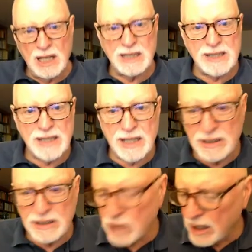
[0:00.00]
onset of
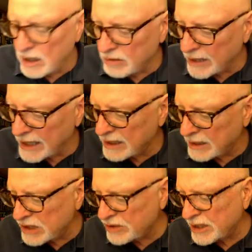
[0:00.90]
the uh, Reagan
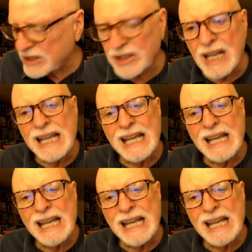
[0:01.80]
administration.